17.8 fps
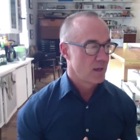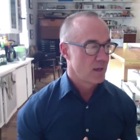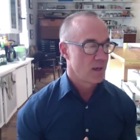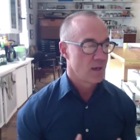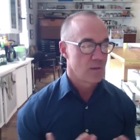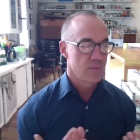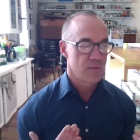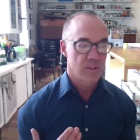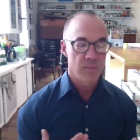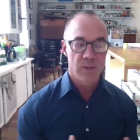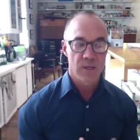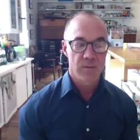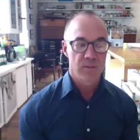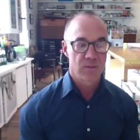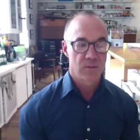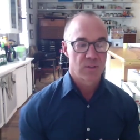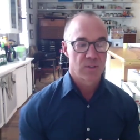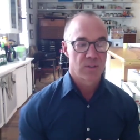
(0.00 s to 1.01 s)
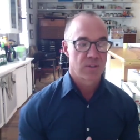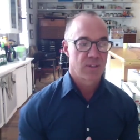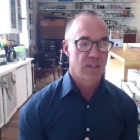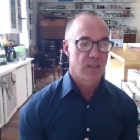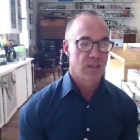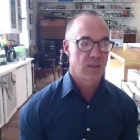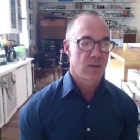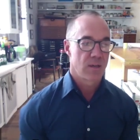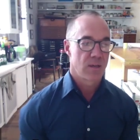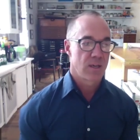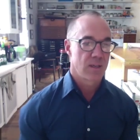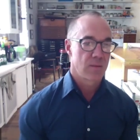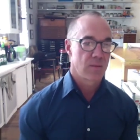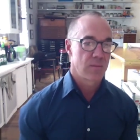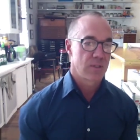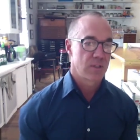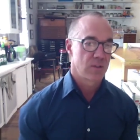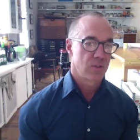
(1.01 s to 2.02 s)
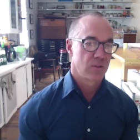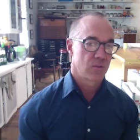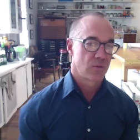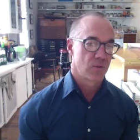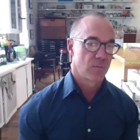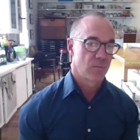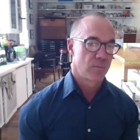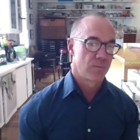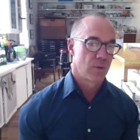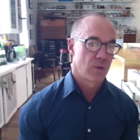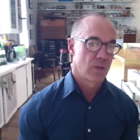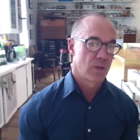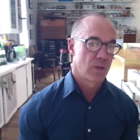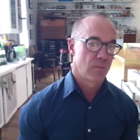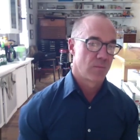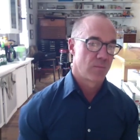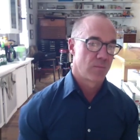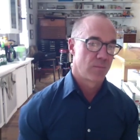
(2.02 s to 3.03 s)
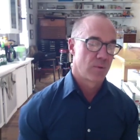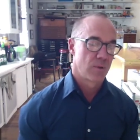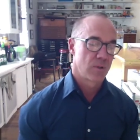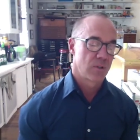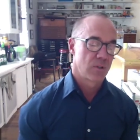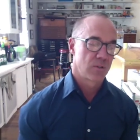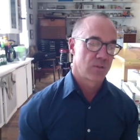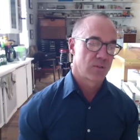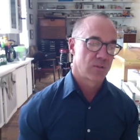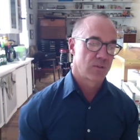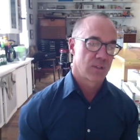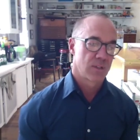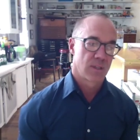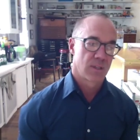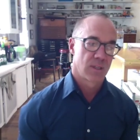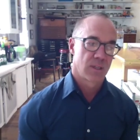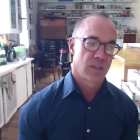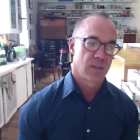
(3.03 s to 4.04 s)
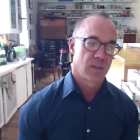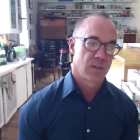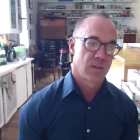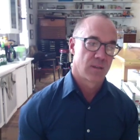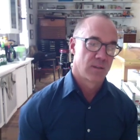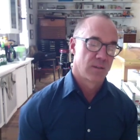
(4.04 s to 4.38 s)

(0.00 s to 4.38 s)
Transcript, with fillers: Um, sometimes it's just the internet images or, or books. Uh,